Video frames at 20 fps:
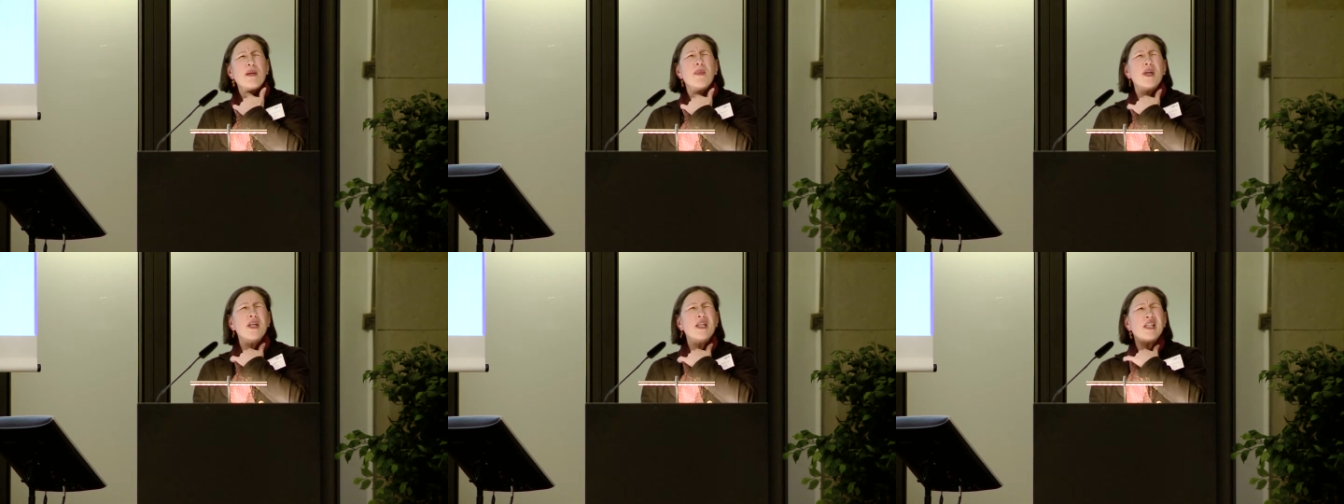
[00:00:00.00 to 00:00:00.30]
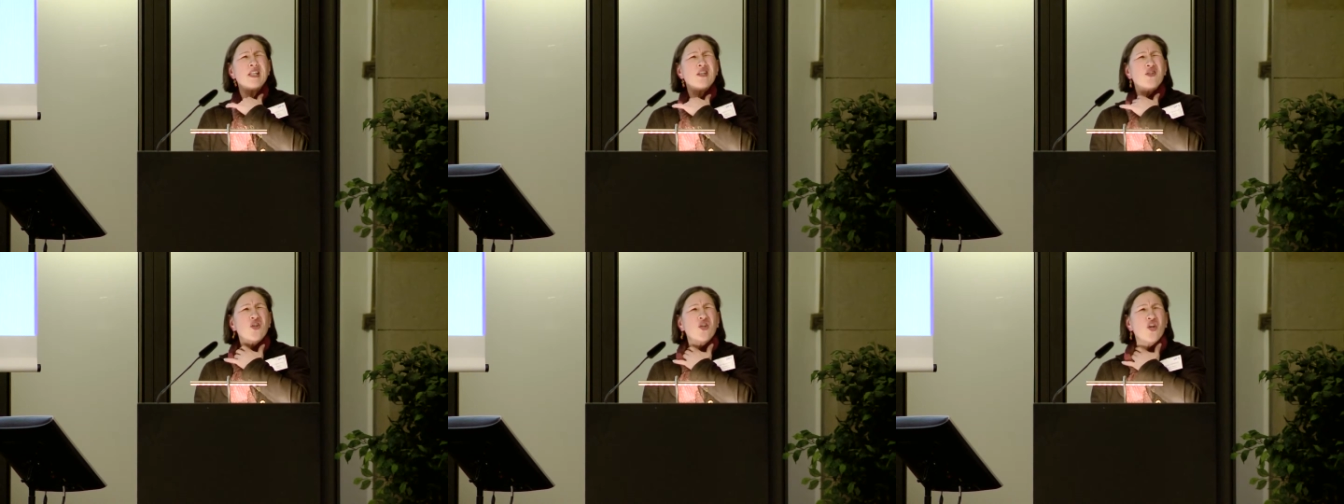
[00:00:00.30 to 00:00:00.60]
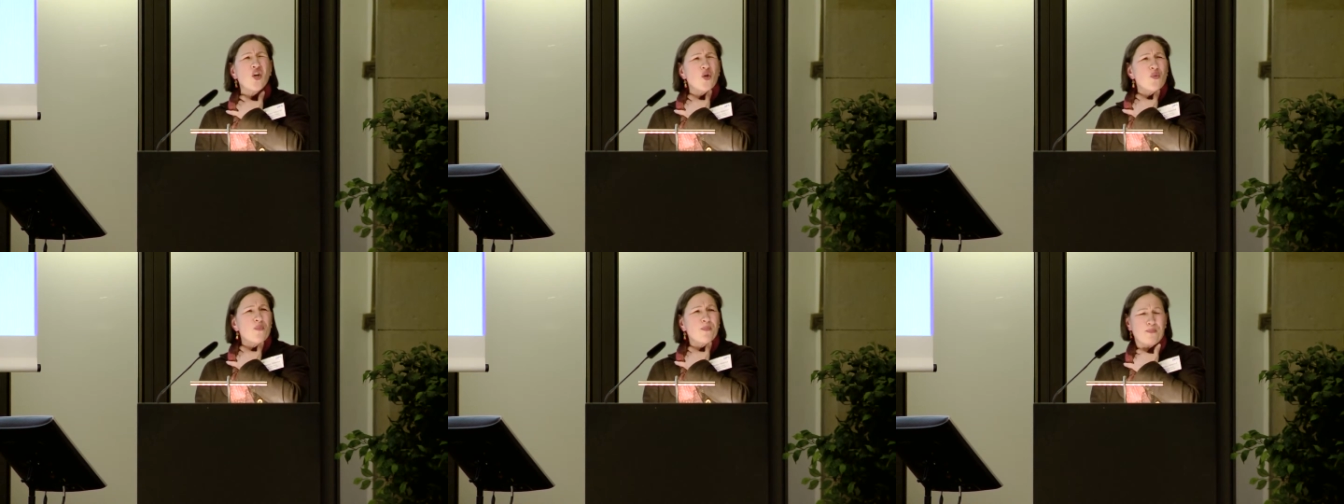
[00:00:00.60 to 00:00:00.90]
many years
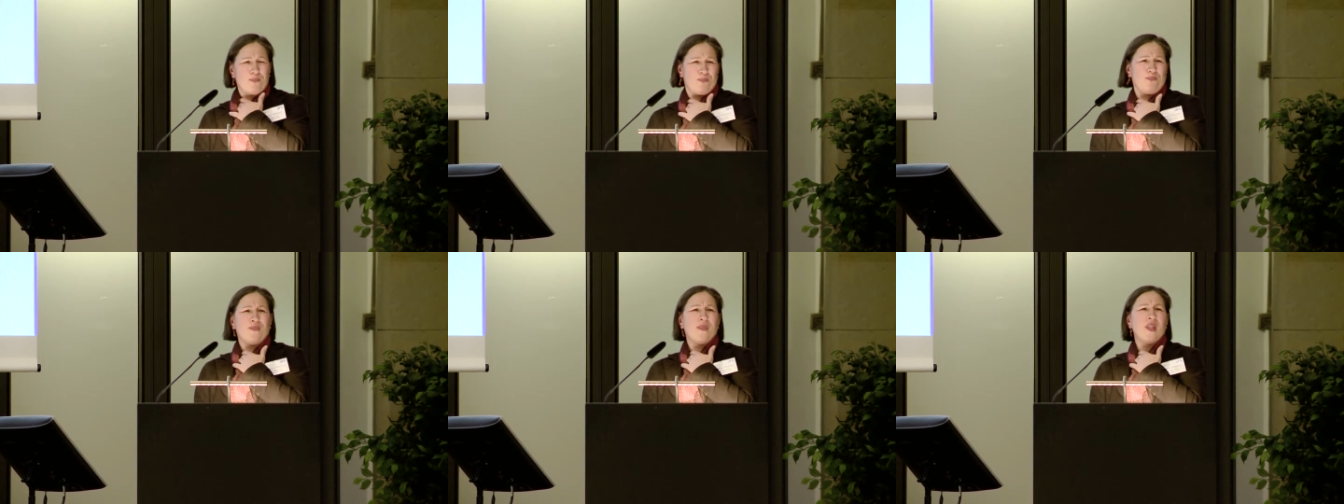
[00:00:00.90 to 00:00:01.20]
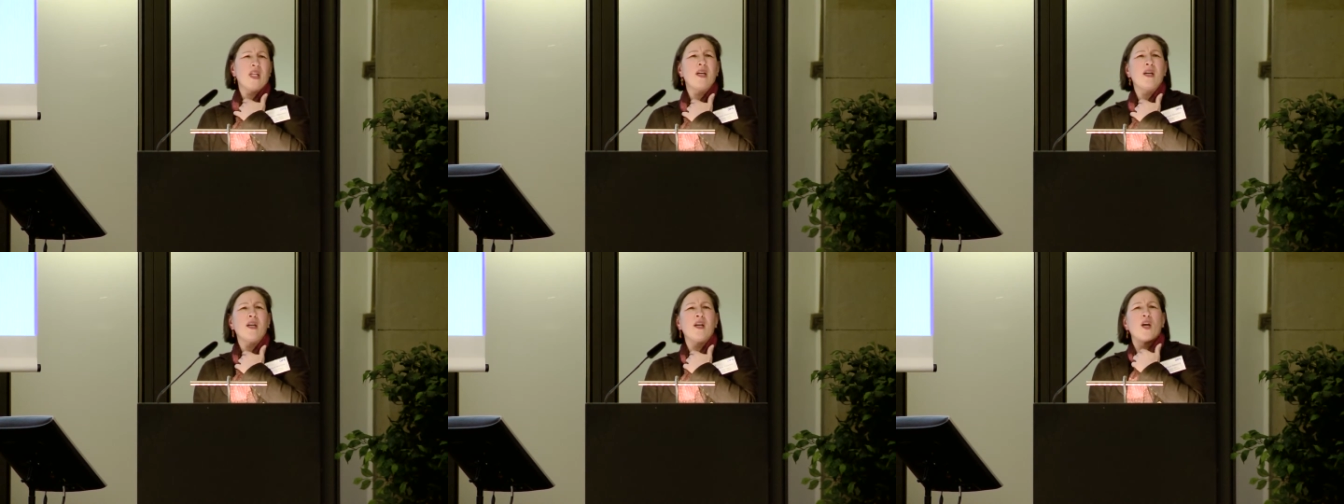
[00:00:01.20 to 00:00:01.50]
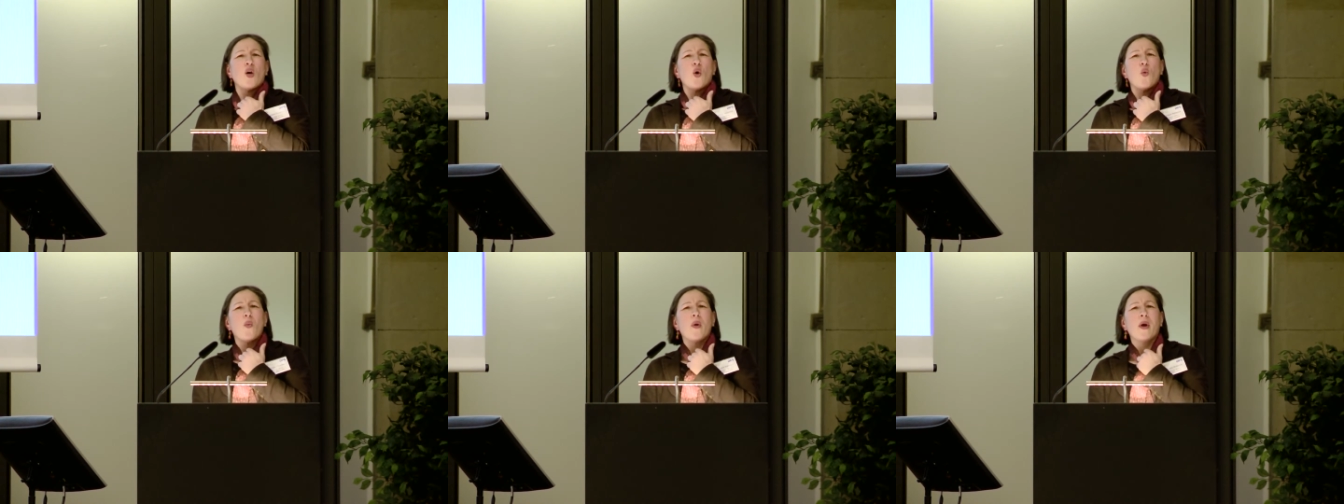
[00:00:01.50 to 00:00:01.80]
ago
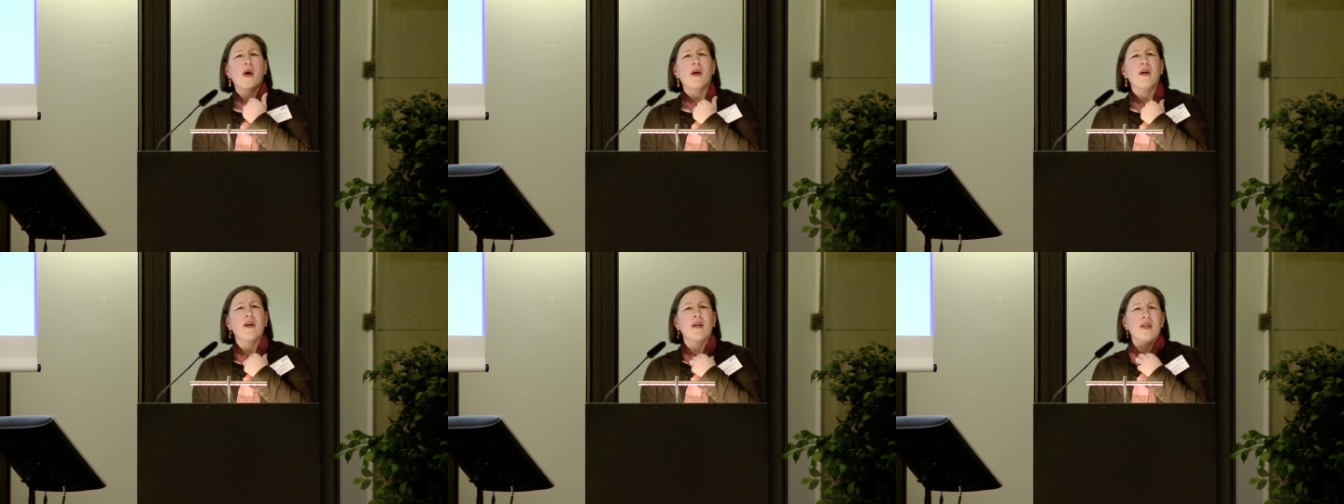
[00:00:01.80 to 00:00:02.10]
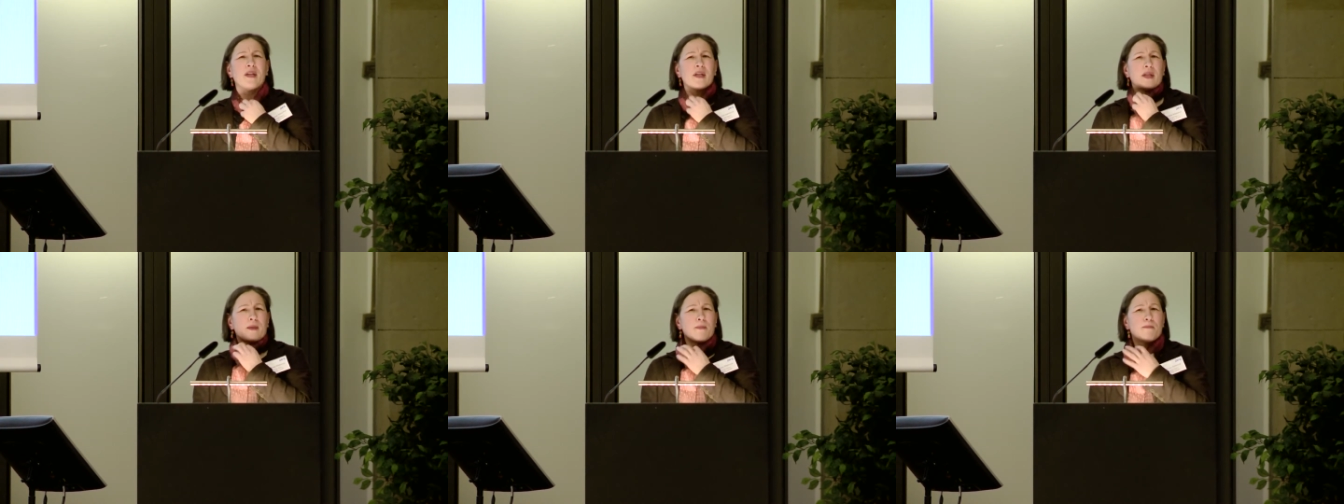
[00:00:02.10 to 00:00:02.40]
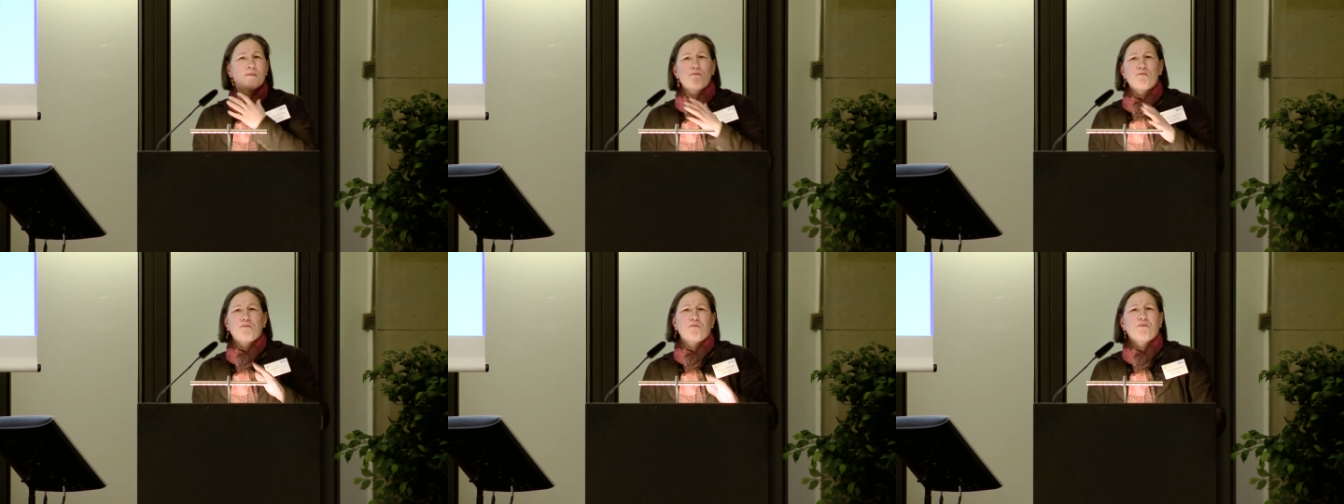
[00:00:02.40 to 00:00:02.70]
where
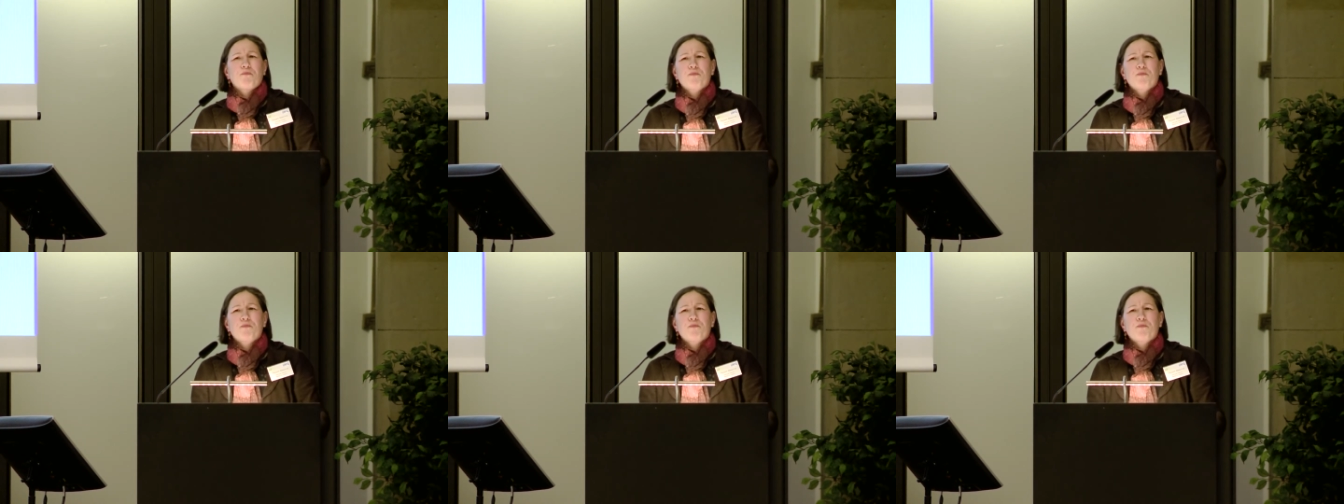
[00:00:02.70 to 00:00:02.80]
um,